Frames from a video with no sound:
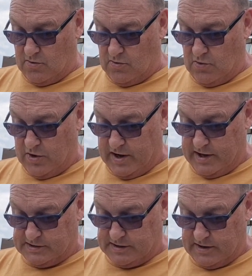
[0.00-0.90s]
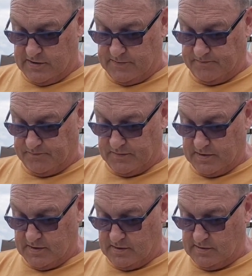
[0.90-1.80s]
All you need to do,
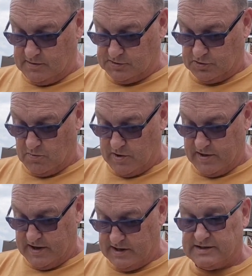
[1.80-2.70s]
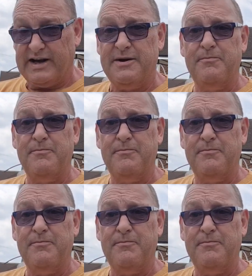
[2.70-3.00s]
chuck one of these in,